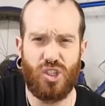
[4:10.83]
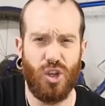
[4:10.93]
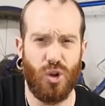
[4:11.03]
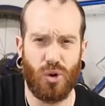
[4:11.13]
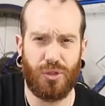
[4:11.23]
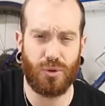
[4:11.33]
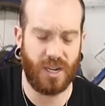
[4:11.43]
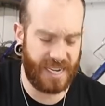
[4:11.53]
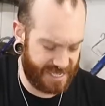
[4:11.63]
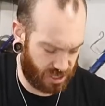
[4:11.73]
two or
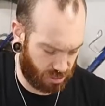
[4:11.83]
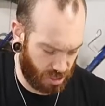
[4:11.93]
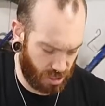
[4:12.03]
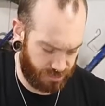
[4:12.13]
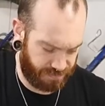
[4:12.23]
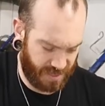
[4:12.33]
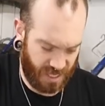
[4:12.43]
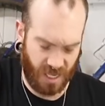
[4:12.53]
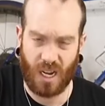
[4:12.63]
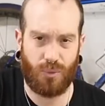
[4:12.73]
three days of growth,
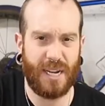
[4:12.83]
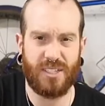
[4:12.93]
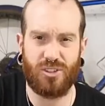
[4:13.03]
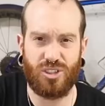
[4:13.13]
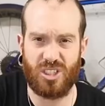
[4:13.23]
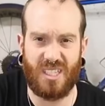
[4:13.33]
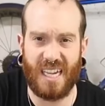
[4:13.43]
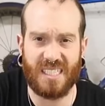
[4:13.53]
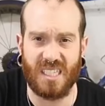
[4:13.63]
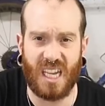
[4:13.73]
a razor just
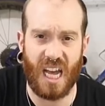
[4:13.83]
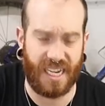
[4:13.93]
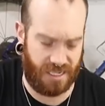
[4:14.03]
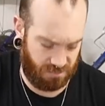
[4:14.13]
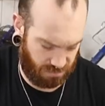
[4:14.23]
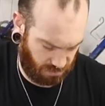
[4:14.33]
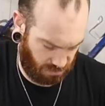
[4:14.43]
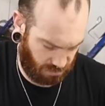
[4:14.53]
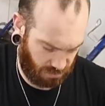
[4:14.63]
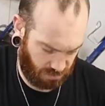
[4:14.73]
doesn't cut it.
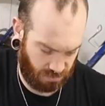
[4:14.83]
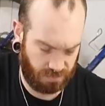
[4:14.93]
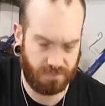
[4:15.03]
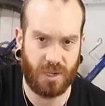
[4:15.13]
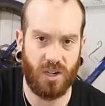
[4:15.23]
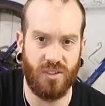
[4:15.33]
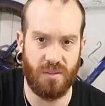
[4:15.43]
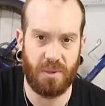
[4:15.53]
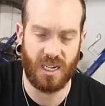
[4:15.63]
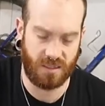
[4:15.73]
Pardon the
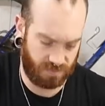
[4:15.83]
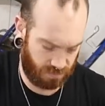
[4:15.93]
pun.